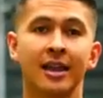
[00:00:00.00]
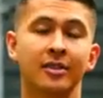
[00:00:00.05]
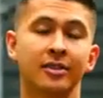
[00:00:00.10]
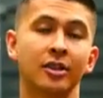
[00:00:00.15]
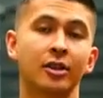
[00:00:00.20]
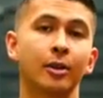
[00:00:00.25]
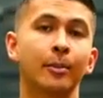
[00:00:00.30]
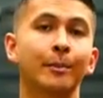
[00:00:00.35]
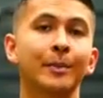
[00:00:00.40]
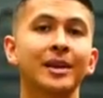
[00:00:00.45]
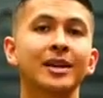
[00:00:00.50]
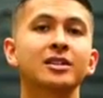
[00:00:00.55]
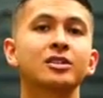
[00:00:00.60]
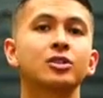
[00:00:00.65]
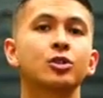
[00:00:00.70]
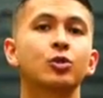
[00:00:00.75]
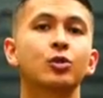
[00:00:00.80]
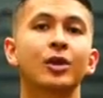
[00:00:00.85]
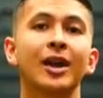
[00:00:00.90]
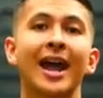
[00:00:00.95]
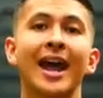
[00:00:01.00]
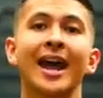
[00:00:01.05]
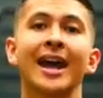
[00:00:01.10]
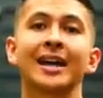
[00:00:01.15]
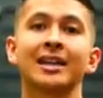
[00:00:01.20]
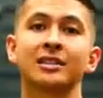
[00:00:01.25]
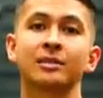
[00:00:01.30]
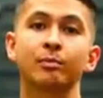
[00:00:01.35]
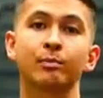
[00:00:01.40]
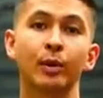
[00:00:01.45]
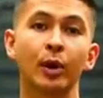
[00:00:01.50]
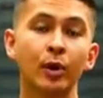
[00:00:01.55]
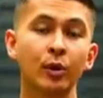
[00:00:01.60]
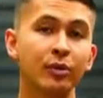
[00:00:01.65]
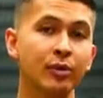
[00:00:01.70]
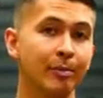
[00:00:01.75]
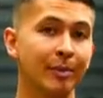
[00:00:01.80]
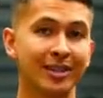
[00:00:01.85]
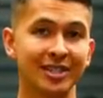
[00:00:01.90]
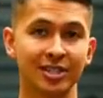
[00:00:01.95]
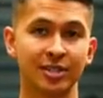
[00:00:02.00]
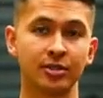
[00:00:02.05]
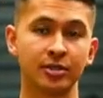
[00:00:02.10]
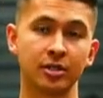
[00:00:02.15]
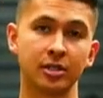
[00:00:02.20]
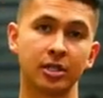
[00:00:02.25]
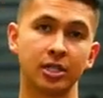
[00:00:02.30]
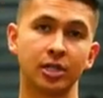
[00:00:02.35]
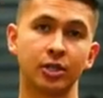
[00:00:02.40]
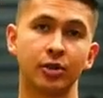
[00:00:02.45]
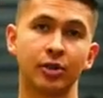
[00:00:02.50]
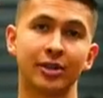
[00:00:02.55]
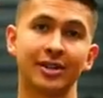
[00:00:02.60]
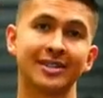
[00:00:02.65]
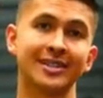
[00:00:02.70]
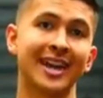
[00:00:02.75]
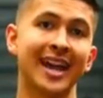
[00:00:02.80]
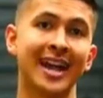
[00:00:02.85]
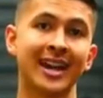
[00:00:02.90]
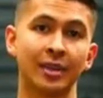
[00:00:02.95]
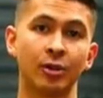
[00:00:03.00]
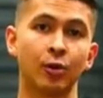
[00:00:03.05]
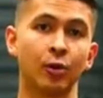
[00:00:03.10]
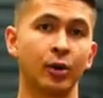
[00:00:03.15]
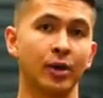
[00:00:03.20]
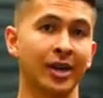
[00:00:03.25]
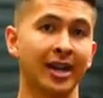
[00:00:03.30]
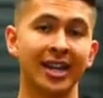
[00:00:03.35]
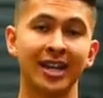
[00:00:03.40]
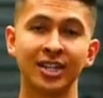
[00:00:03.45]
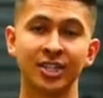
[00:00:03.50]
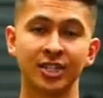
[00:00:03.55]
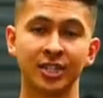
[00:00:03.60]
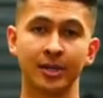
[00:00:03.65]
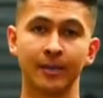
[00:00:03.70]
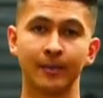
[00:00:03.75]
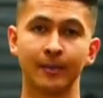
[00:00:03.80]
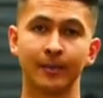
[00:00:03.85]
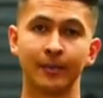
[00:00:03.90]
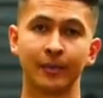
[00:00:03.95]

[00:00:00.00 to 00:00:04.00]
that are built to enhance both muscular endurance and coordination.